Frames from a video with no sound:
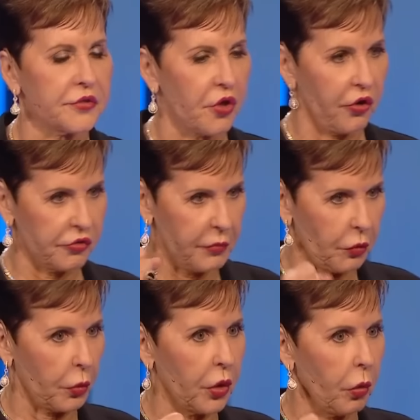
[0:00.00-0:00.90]
serves
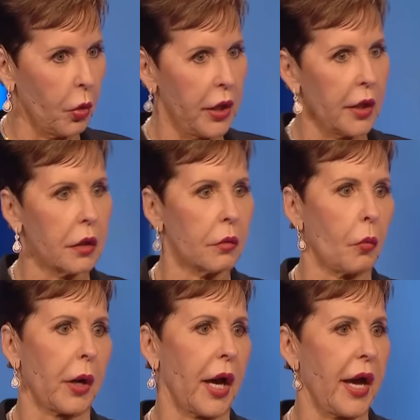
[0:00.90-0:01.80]
me real well
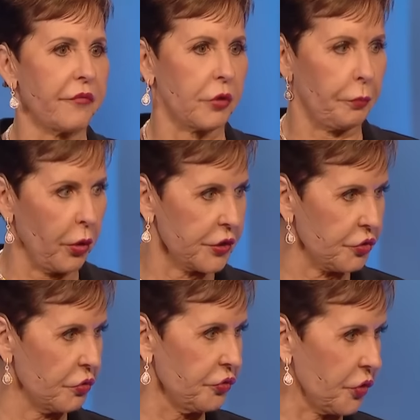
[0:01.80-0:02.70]
when I have to
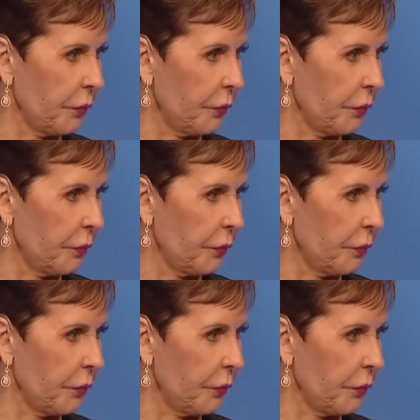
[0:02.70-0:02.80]
press through